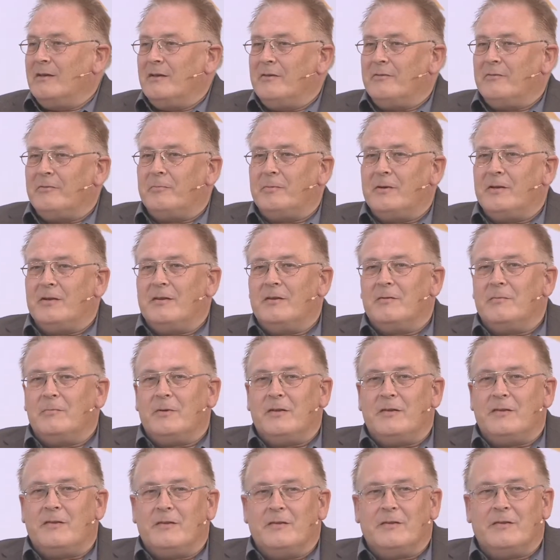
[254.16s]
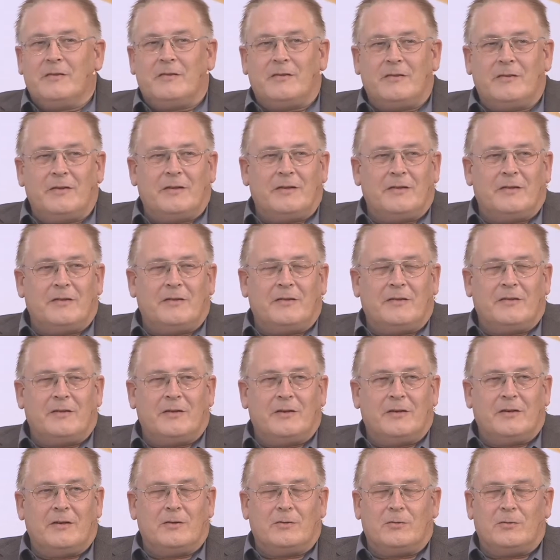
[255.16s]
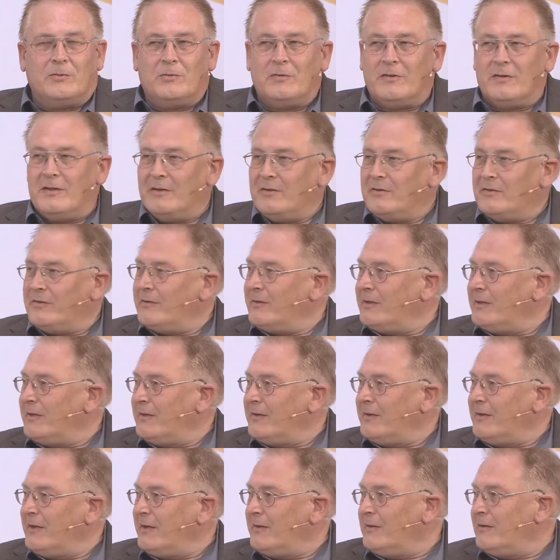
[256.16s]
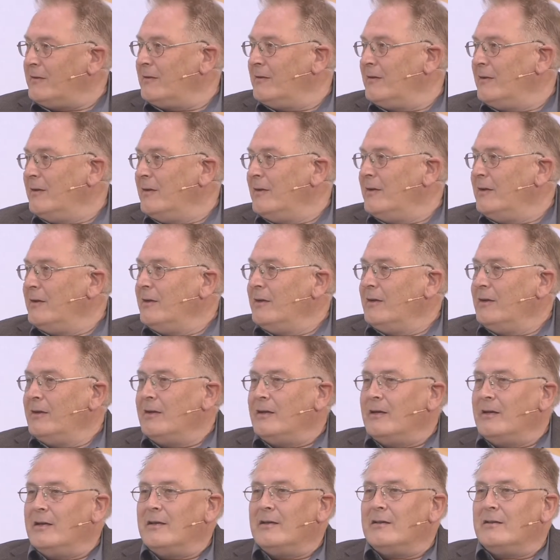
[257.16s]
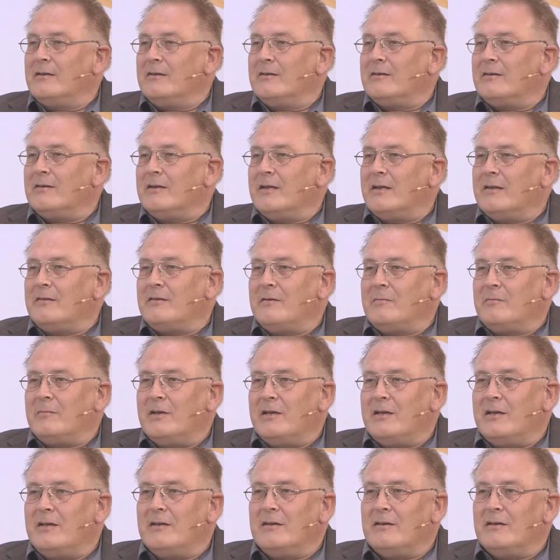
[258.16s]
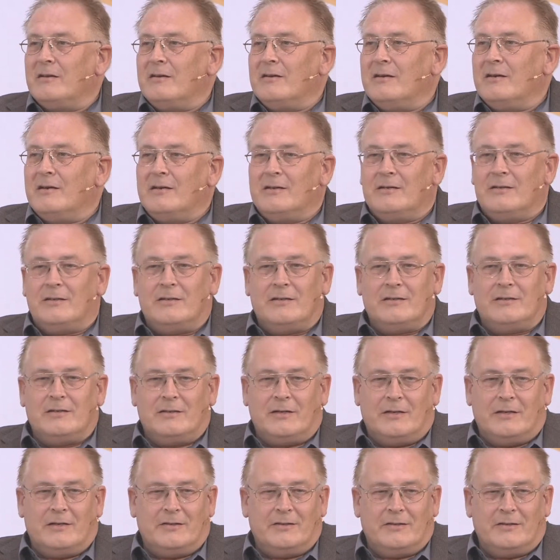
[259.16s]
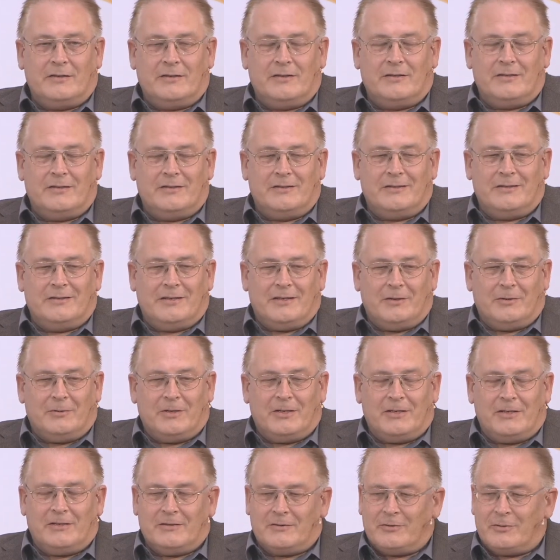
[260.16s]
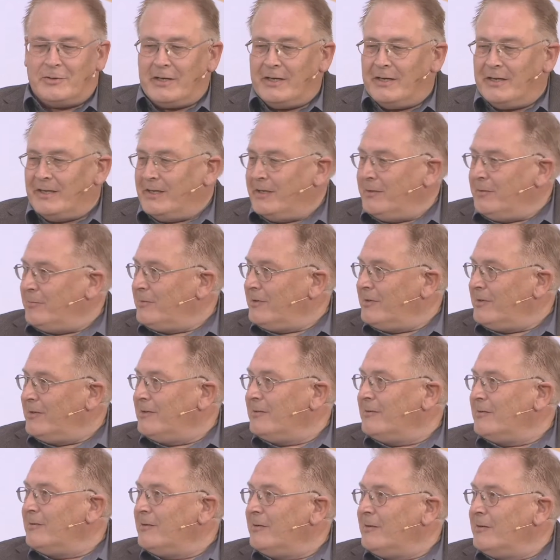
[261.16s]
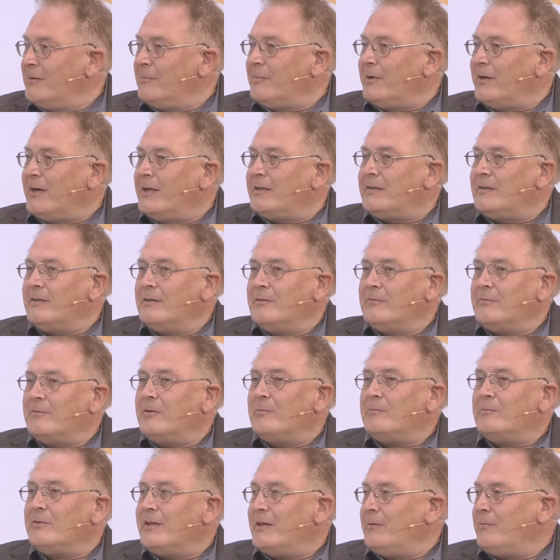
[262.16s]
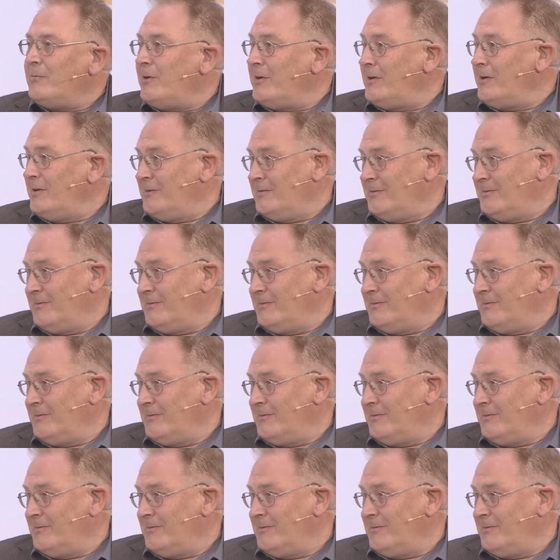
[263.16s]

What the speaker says: have been in business since 2006, and SMA are our reliable partner from day one.